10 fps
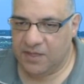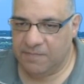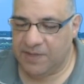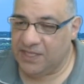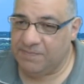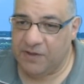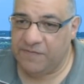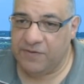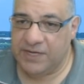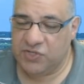But they're
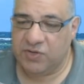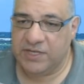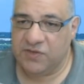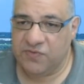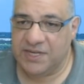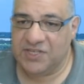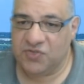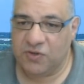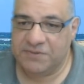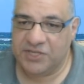both really strong. It's a really
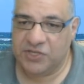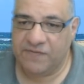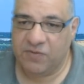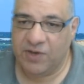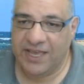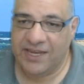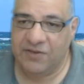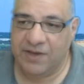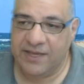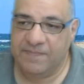strong position for white
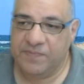anyway.